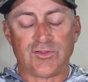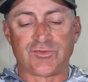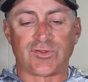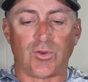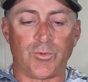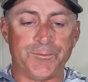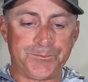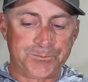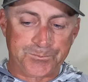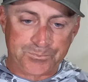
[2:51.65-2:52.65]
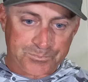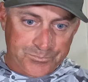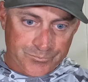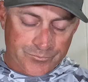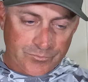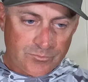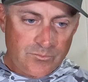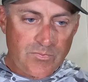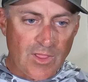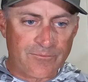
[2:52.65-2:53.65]
So
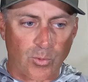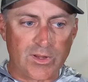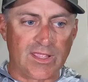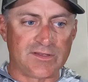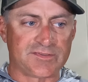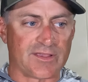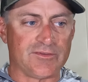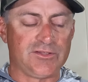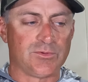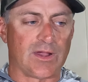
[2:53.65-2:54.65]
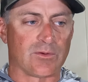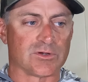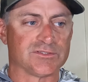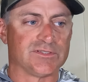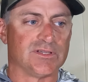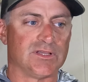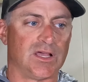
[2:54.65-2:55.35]
48 to 72 hours.